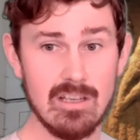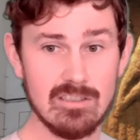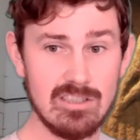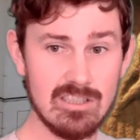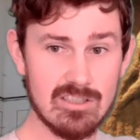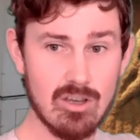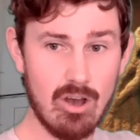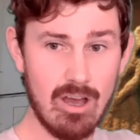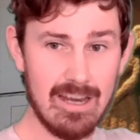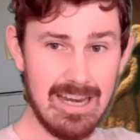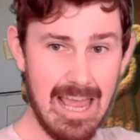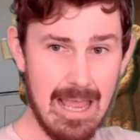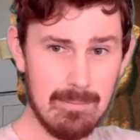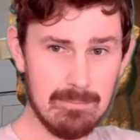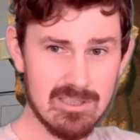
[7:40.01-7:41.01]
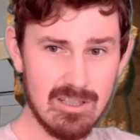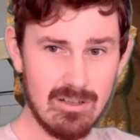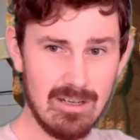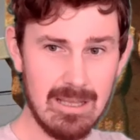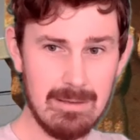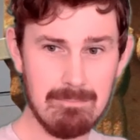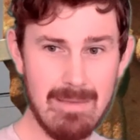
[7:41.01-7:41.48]
She's got an
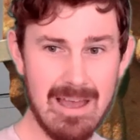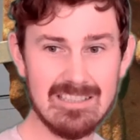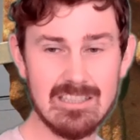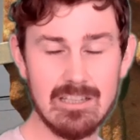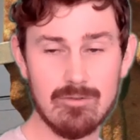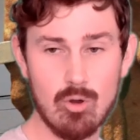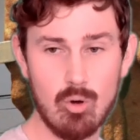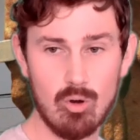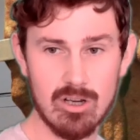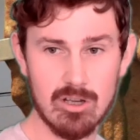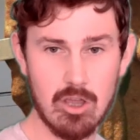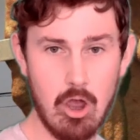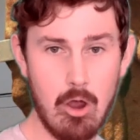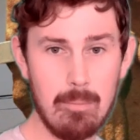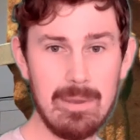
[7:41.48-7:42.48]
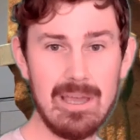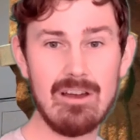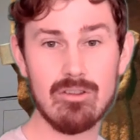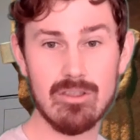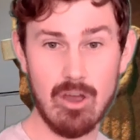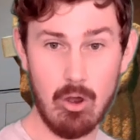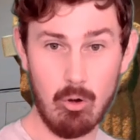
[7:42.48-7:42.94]
absolutely massive cornucopia,
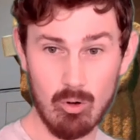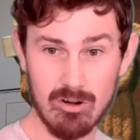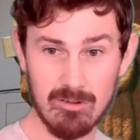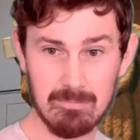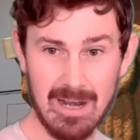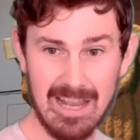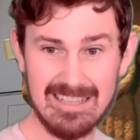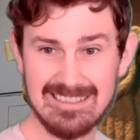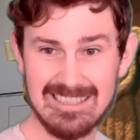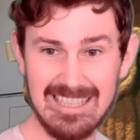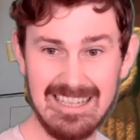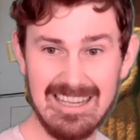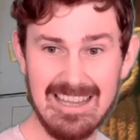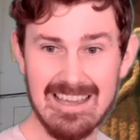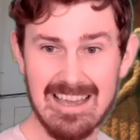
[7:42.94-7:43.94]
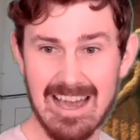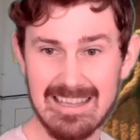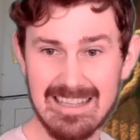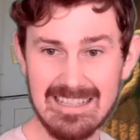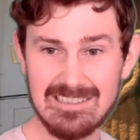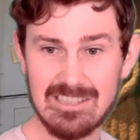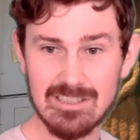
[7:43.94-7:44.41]
or the Horn of Plenty,
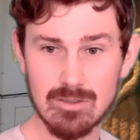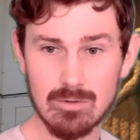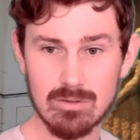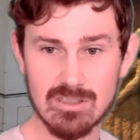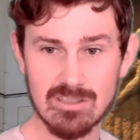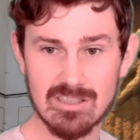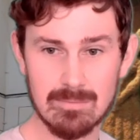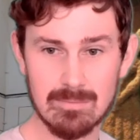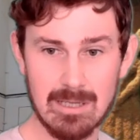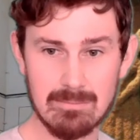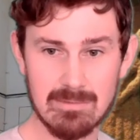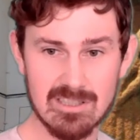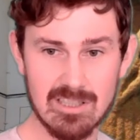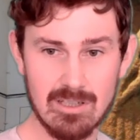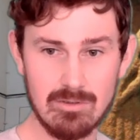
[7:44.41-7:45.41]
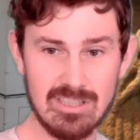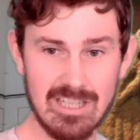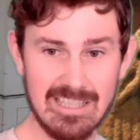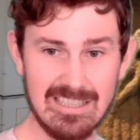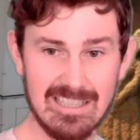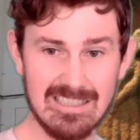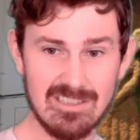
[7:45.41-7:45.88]
and then she's also sometimes
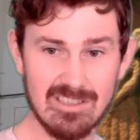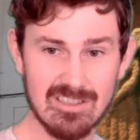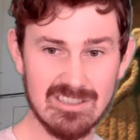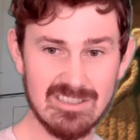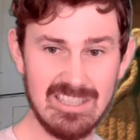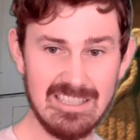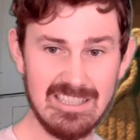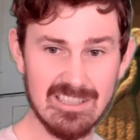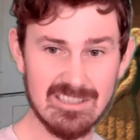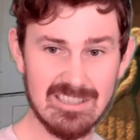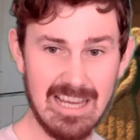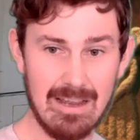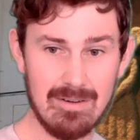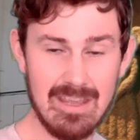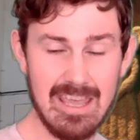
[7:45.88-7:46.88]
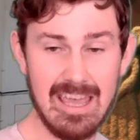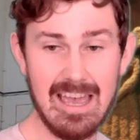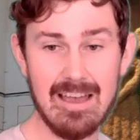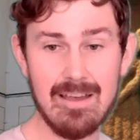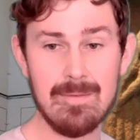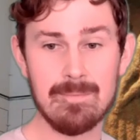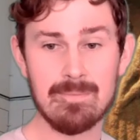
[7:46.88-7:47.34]
associated, as you can see just down
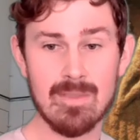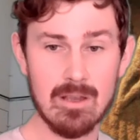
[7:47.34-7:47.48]
here,